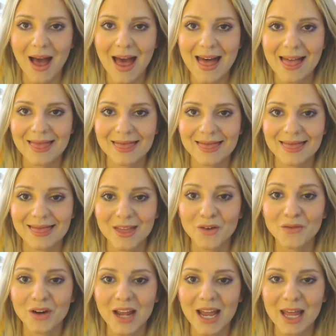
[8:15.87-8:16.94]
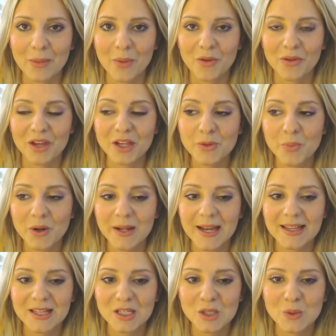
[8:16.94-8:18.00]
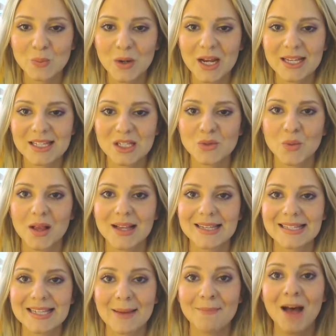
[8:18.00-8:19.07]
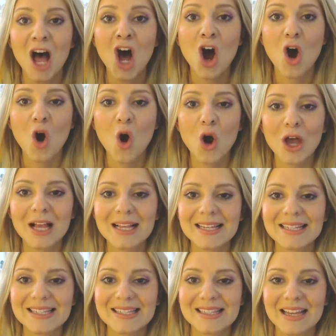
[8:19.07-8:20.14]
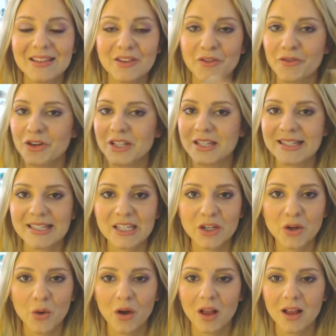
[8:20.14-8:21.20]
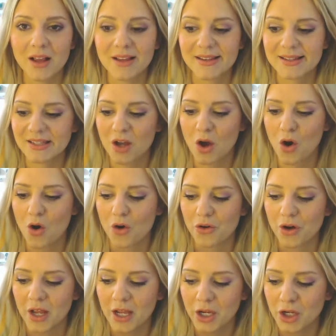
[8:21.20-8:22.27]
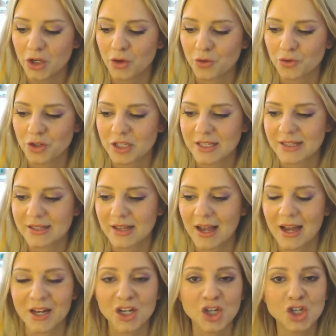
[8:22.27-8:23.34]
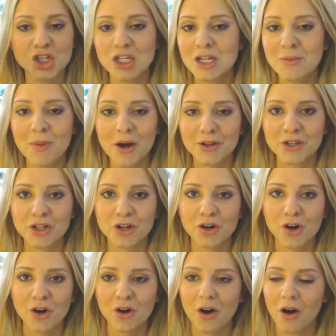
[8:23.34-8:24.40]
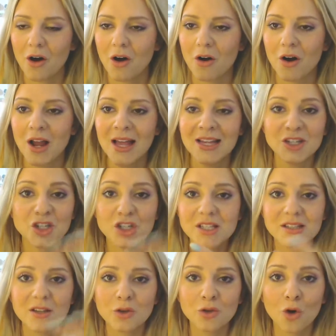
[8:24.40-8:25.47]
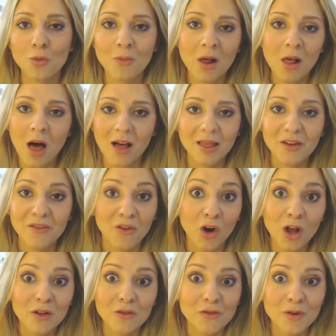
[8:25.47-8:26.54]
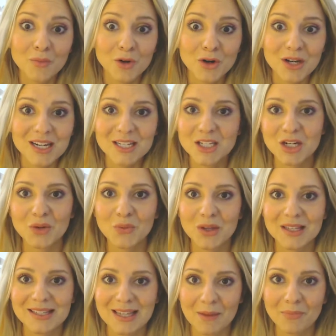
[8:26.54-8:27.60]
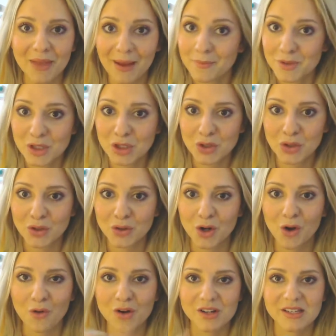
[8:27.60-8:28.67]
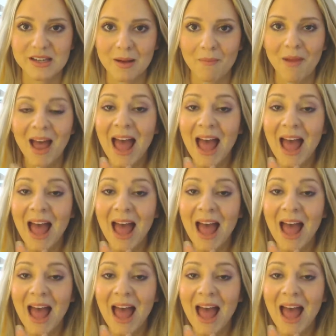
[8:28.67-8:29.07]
And don't forget about heat protectant sprays, as well as some oils, different seed oils, or you know, just kind of shea butter, or just normal olive oil from your kitchen will sometimes do, you know, or some